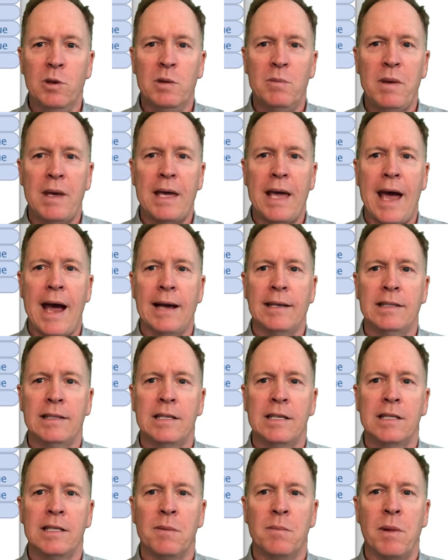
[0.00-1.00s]
would be asked
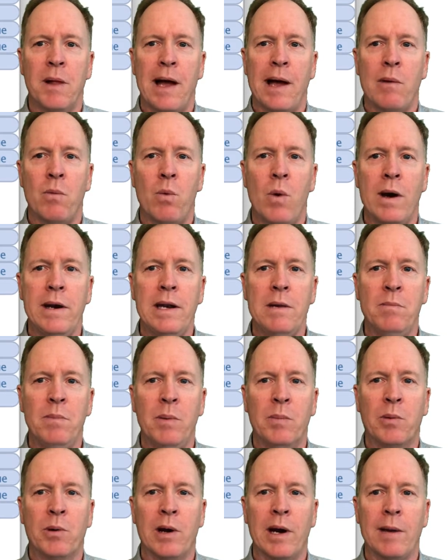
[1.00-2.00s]
to supply one
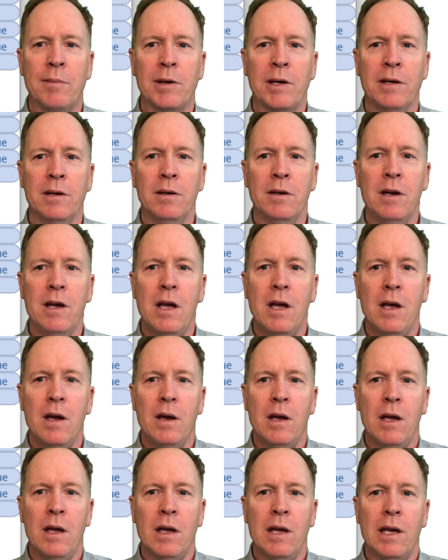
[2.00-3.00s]
input parameter,
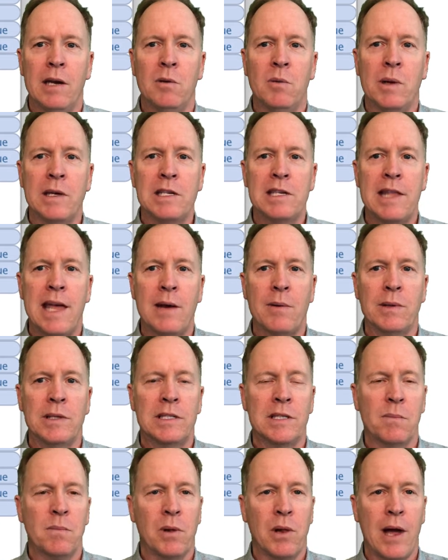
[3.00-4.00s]
in which they would
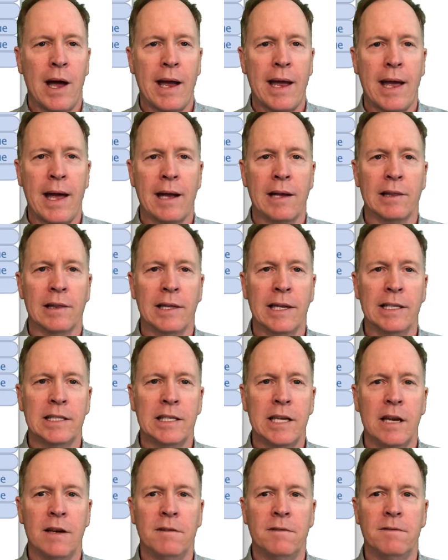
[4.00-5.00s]
supply a list
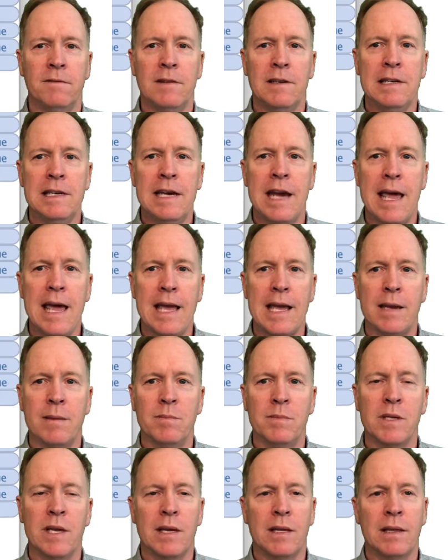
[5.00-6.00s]
of
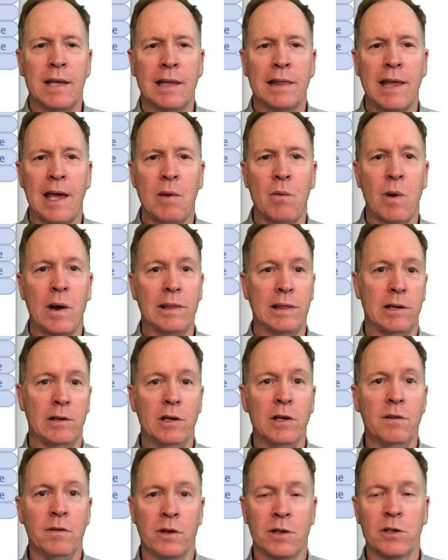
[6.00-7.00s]
names that they want their
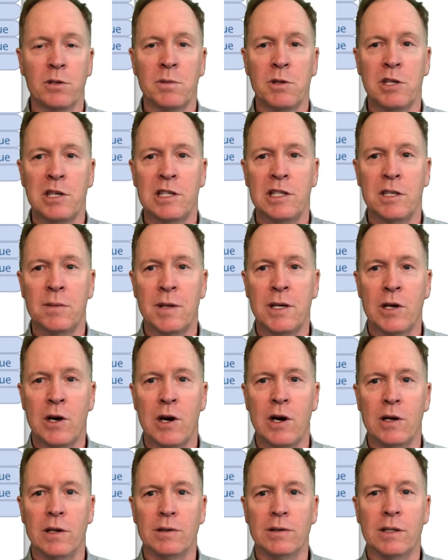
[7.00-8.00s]
new virtual machines to be
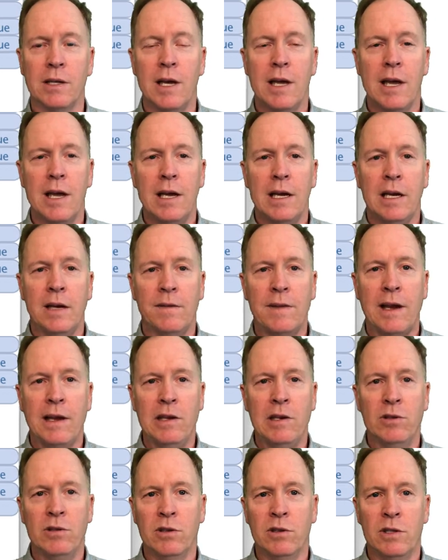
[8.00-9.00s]
called. If that
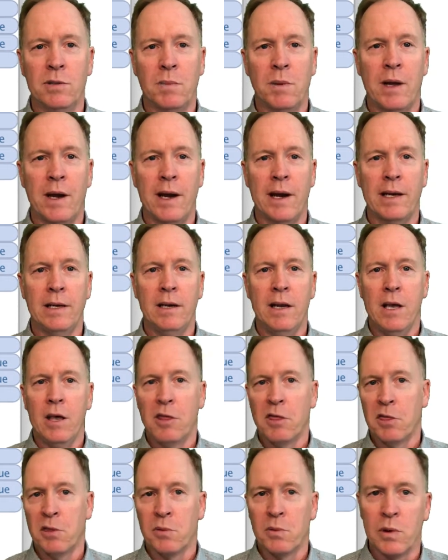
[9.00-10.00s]
user supplied
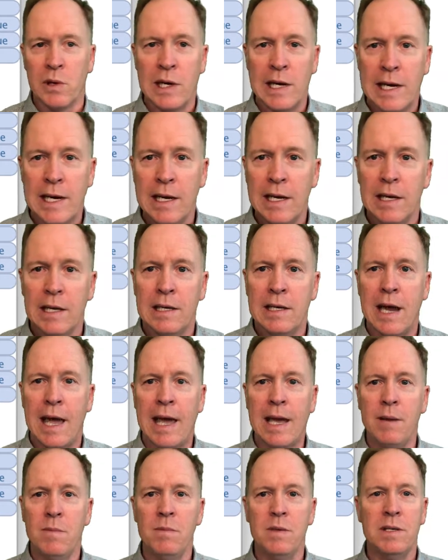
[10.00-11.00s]
3
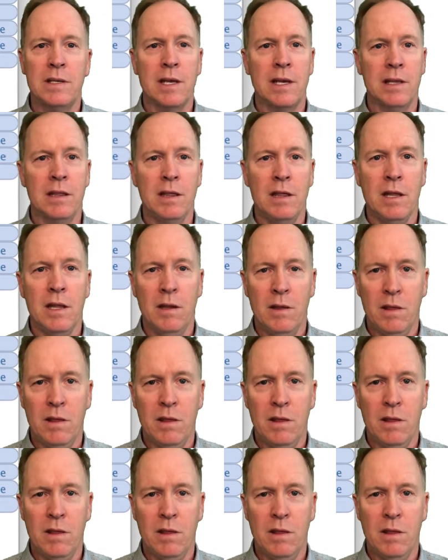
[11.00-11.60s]
names, then